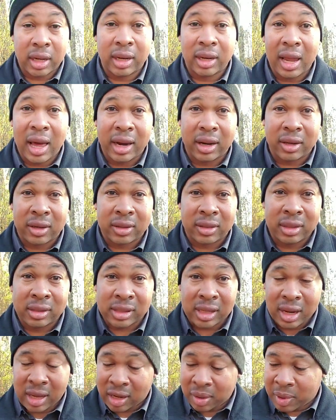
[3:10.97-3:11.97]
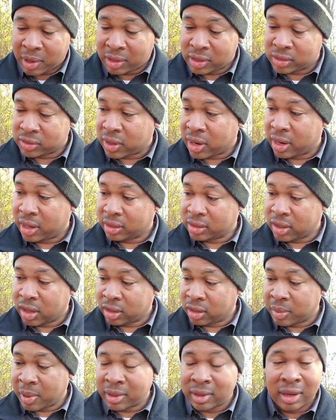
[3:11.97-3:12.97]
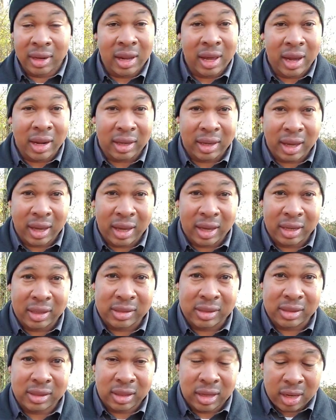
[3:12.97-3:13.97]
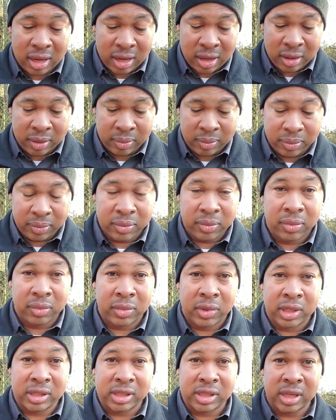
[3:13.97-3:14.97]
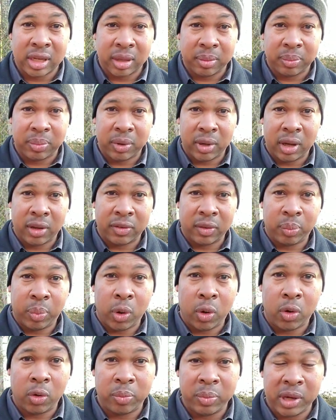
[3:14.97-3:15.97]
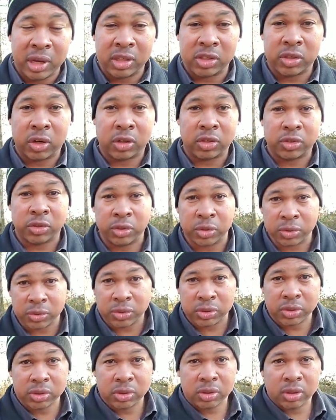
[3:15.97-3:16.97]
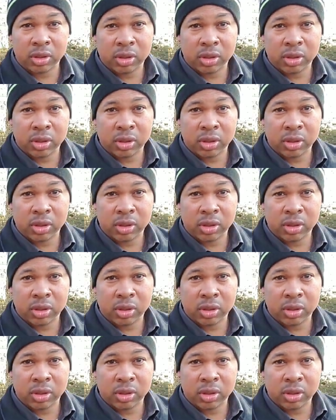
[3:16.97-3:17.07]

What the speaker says: lot of good things I like about this rod. I talked about the line guides, the tip of the pole being chartreuse.